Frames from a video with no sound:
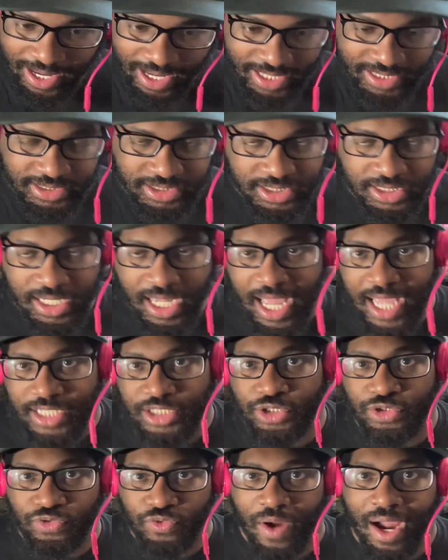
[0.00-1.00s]
she has
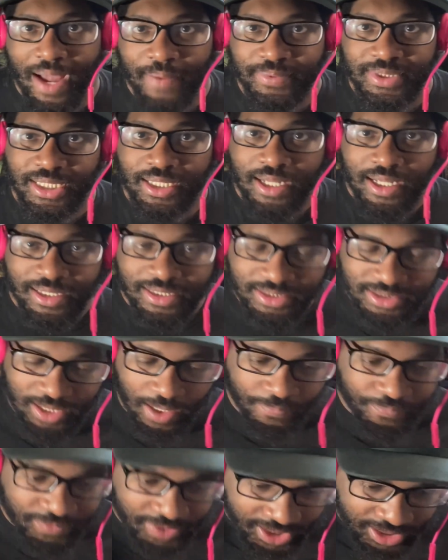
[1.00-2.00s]
dropped
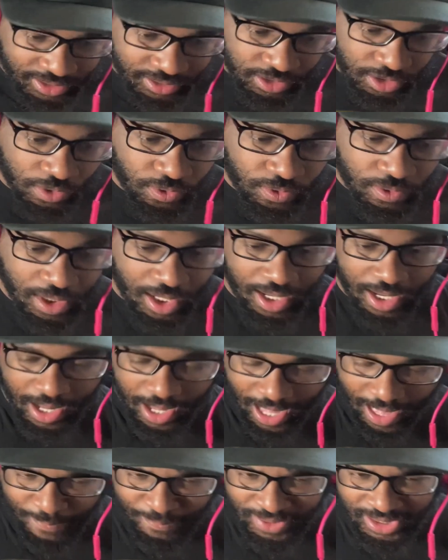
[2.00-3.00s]
something new.
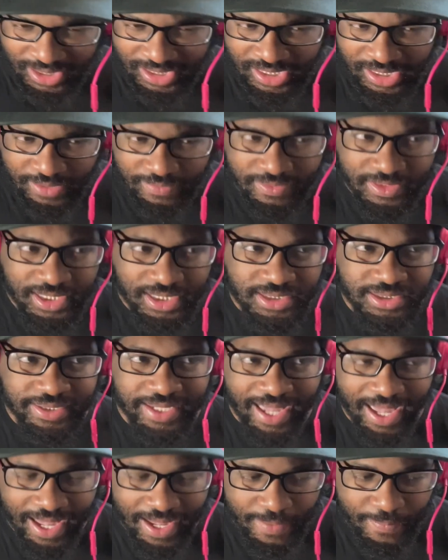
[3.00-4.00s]
I believe this
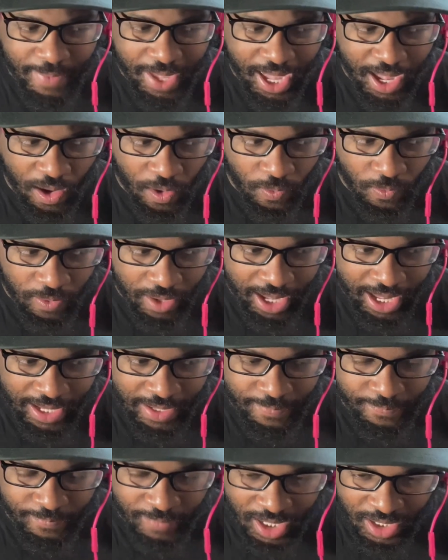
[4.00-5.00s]
came out a
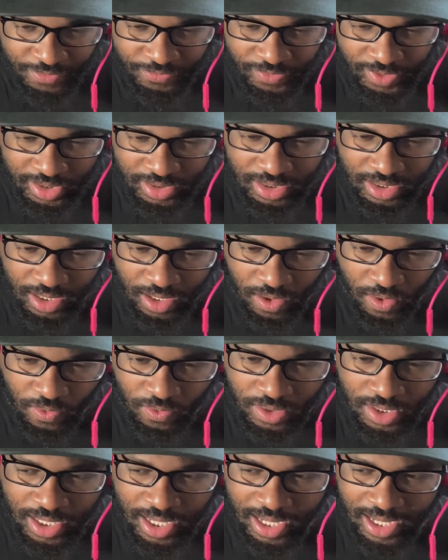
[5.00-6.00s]
month ago.
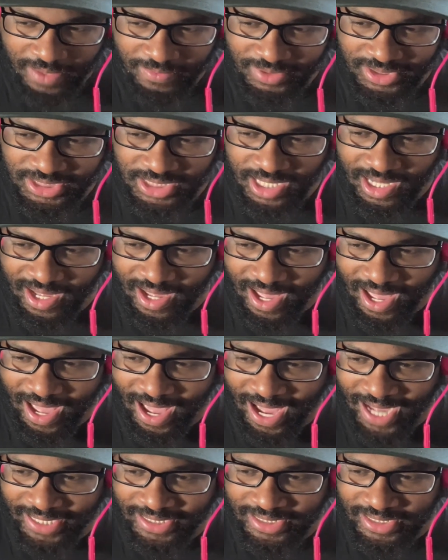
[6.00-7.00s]
It was an
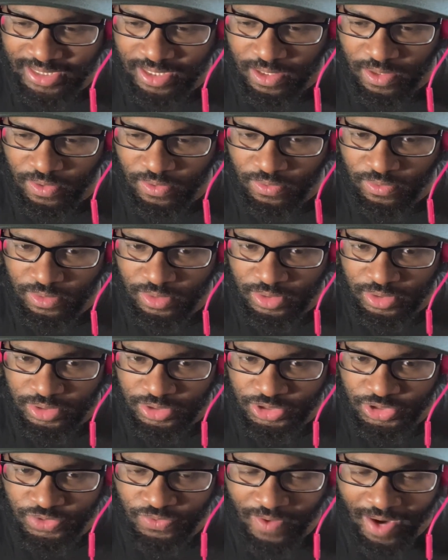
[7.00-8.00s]
audio
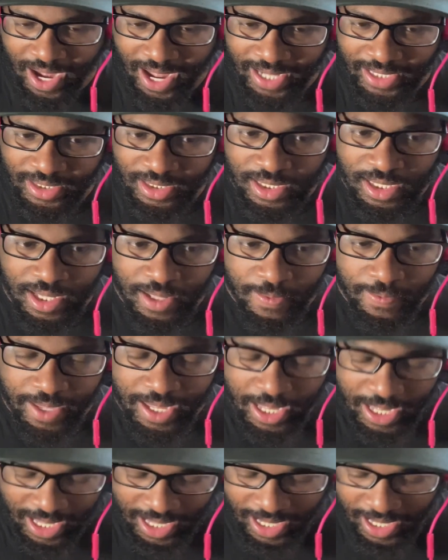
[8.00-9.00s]
track,
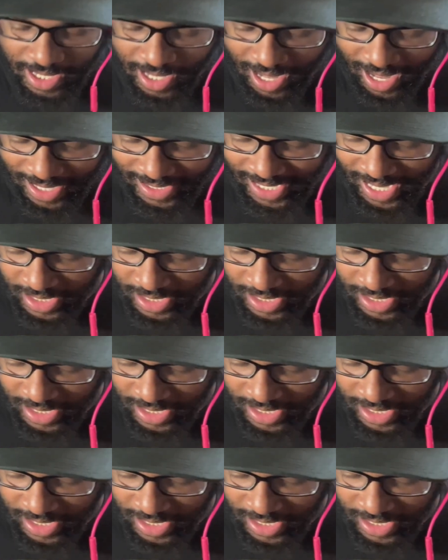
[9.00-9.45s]
and I got it